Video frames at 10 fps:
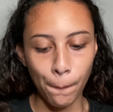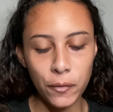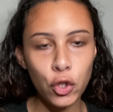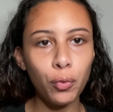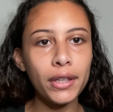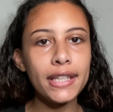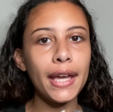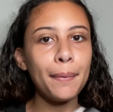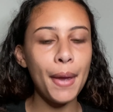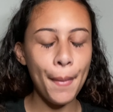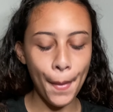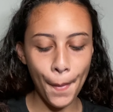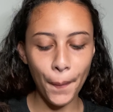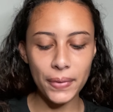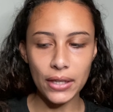So one day, me and my
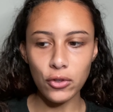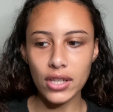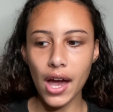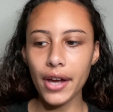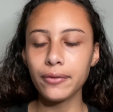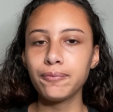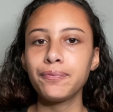mom was outside